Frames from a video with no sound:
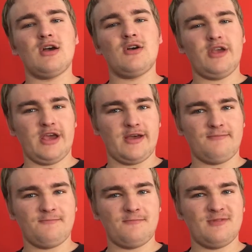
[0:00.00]
oh yeah,
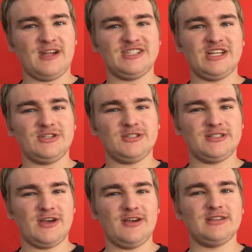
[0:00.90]
Los Angeles
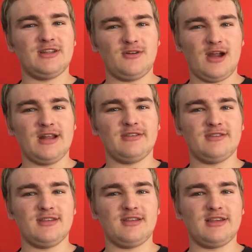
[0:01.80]
now has the
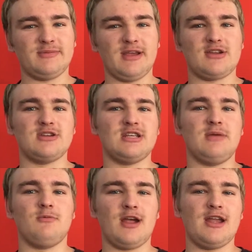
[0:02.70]
greatest expansion
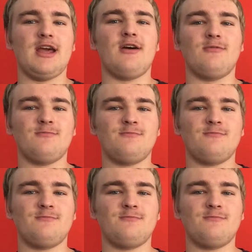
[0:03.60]
team right now.